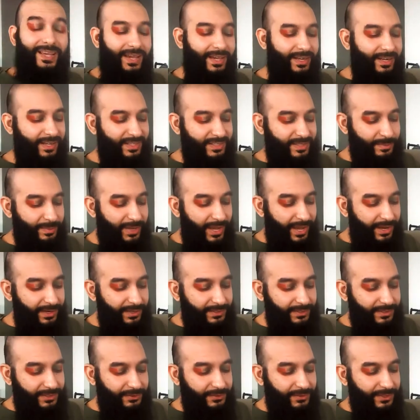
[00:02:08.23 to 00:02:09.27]
And as I'm
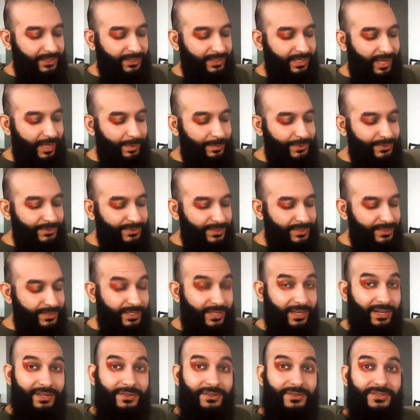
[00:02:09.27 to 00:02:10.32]
adding the green, I'm using
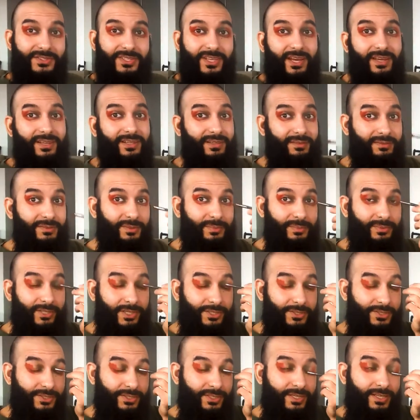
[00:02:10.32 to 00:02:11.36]
the other side of the
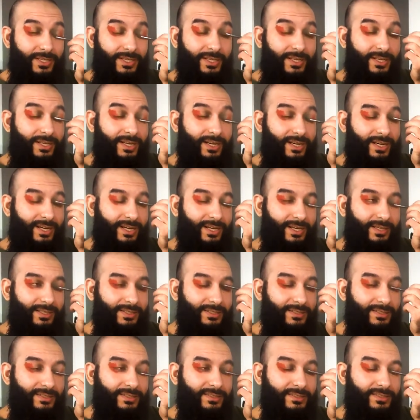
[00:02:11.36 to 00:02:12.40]
brush.
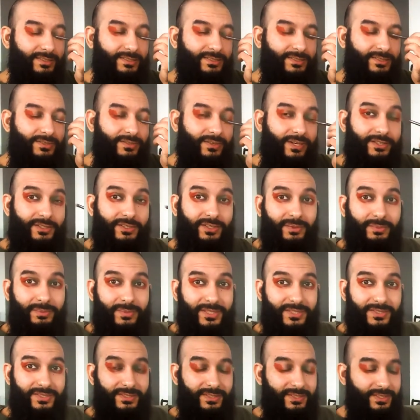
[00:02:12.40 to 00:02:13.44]
So I don't
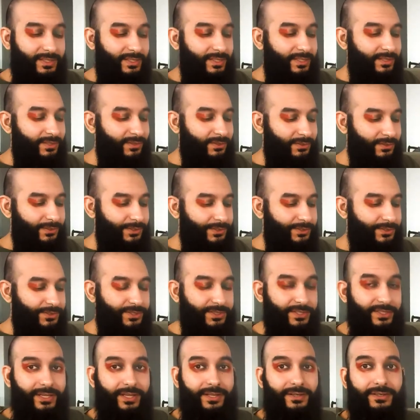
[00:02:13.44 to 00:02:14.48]
mix the orange
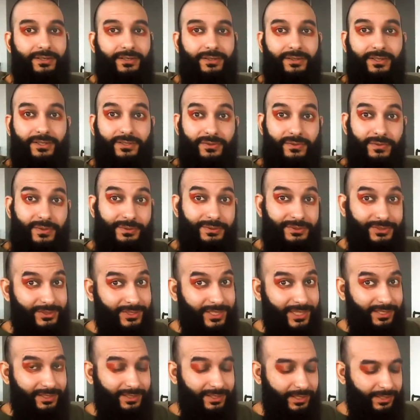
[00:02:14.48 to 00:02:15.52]
together, because we will do
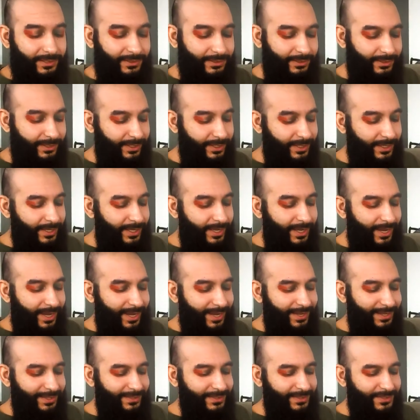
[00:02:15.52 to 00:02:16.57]
that later.
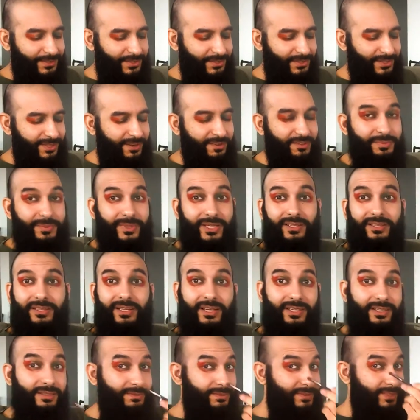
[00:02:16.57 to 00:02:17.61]
And this just saves me a
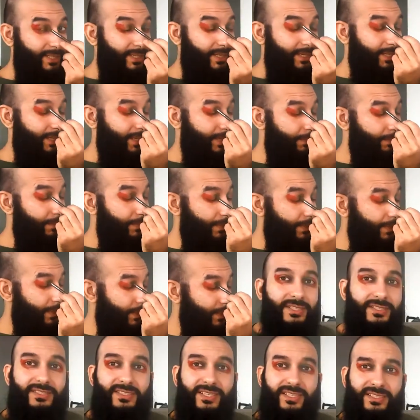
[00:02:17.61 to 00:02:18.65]
lot of time.
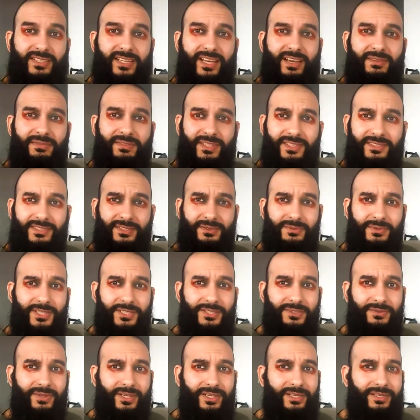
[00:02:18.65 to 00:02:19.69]
It's nice to have things in
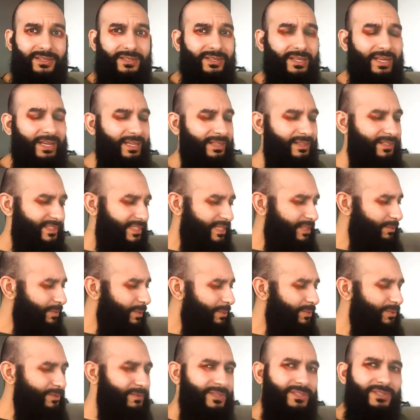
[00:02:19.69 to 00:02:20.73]
reach, right? So
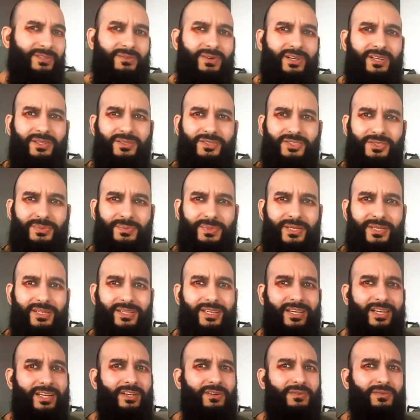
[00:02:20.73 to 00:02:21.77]
people, we don't wanna just
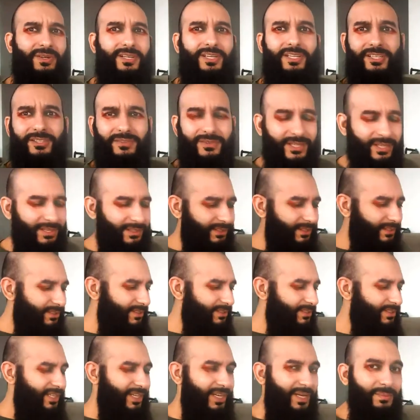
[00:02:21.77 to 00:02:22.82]
be running around all
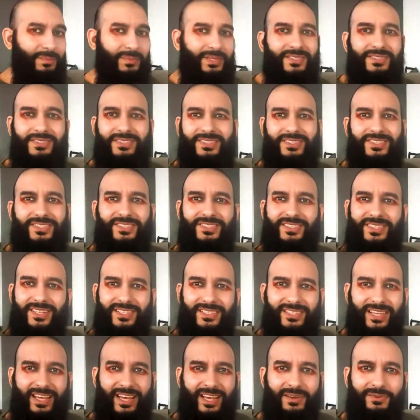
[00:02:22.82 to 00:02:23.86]
the time. It's just
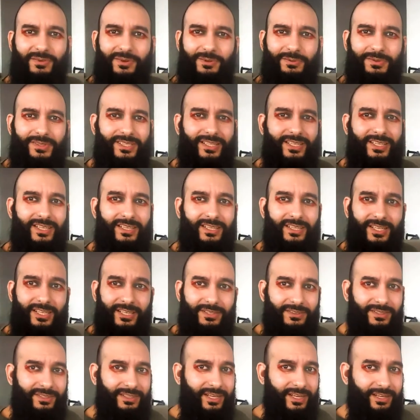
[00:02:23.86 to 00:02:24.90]
nice to have what we need
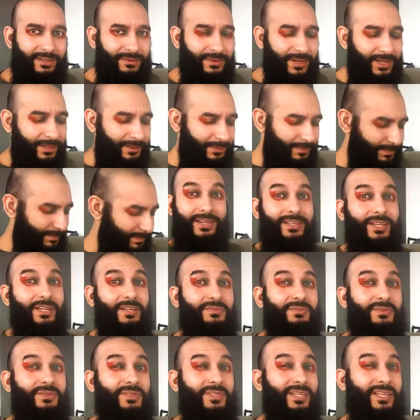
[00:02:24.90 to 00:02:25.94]
here and there, right? And now
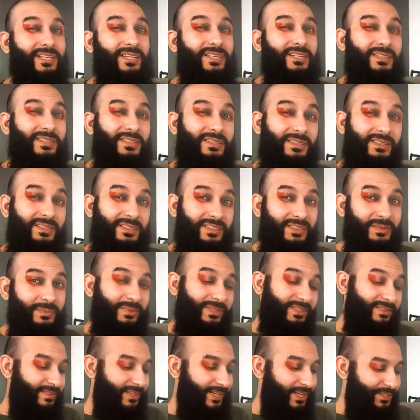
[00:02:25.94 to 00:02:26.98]
for a little
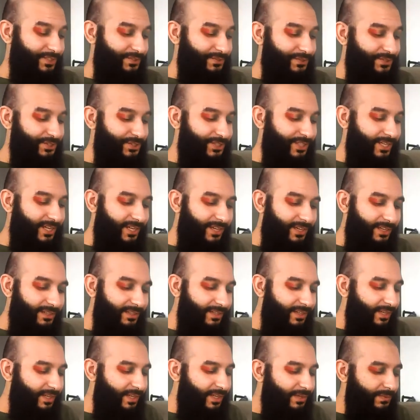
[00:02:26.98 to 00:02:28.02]
bit of extra shine,
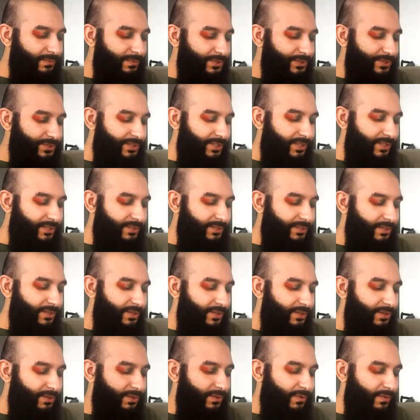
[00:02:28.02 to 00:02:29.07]
we're just gonna
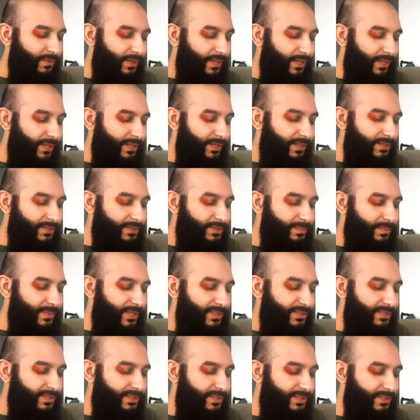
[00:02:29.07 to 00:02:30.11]
go as
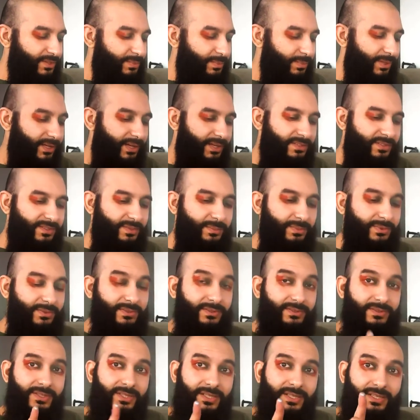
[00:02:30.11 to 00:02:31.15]
messy as
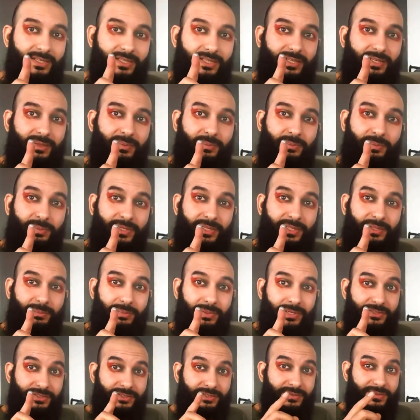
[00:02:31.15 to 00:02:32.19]
possible, get a big
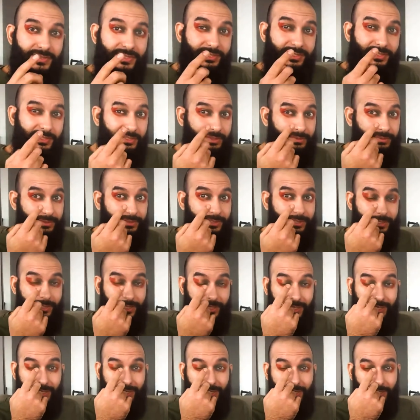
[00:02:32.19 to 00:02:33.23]
bunch of silver,
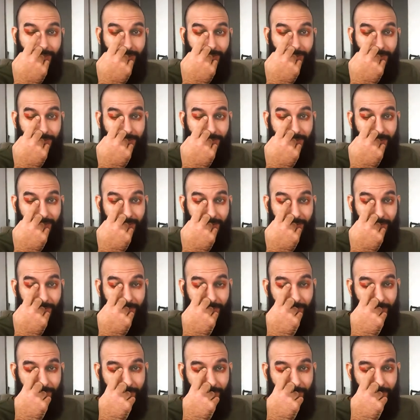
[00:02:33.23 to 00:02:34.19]
and then just kinda